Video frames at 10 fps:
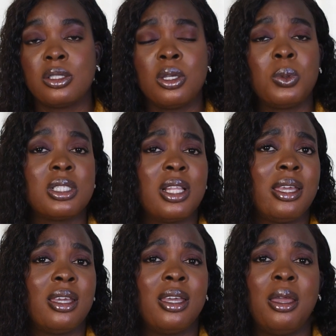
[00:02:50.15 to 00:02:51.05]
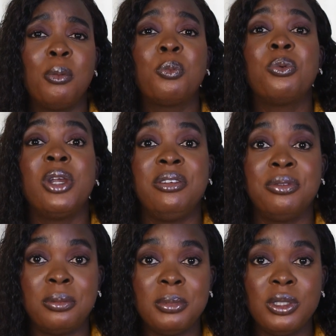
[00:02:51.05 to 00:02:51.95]
So it was like bread
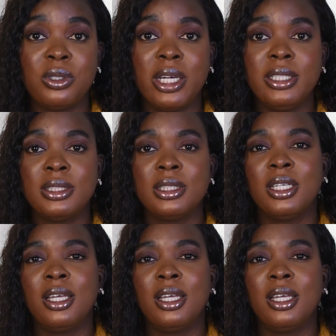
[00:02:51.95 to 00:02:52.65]
for me, right?